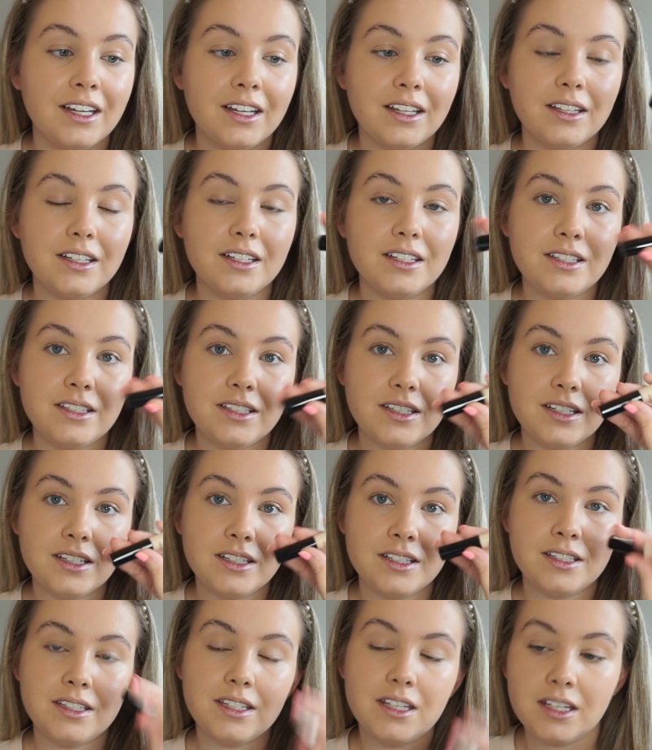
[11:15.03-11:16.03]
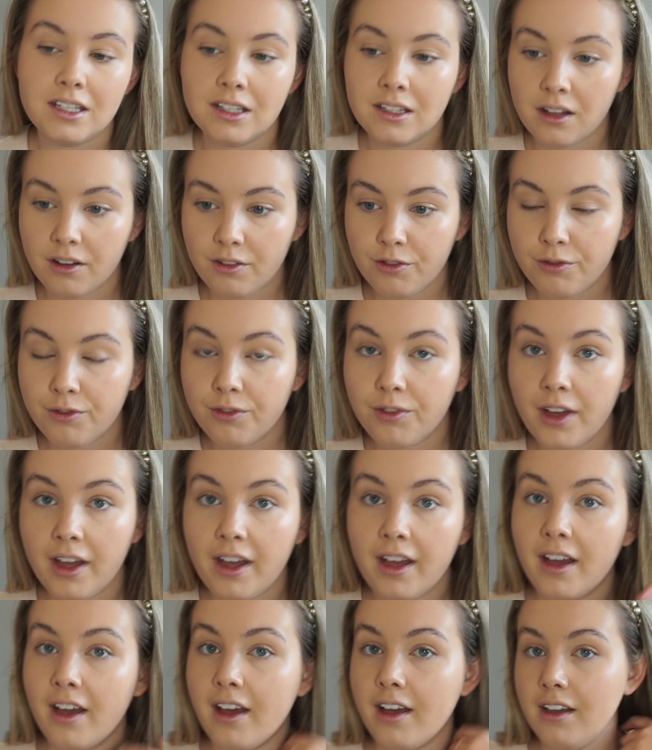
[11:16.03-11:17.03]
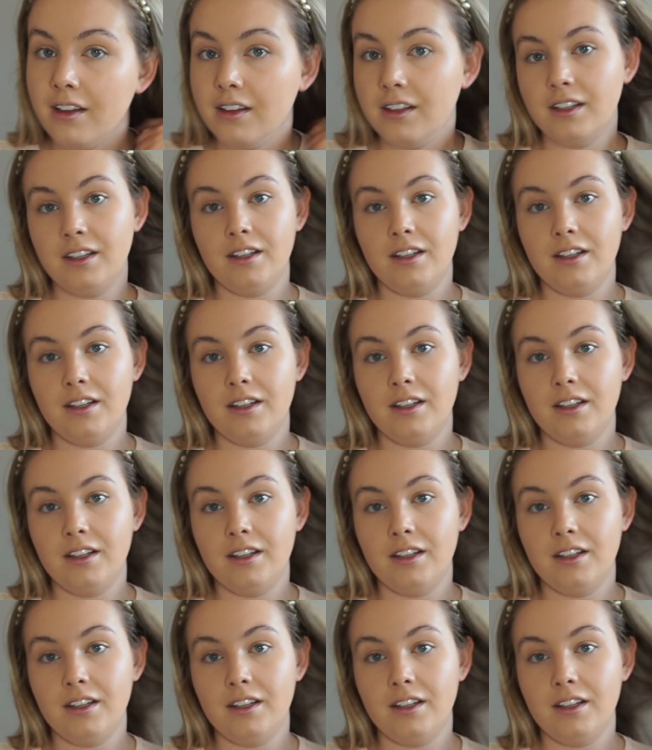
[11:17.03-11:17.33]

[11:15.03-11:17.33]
This is in Fair,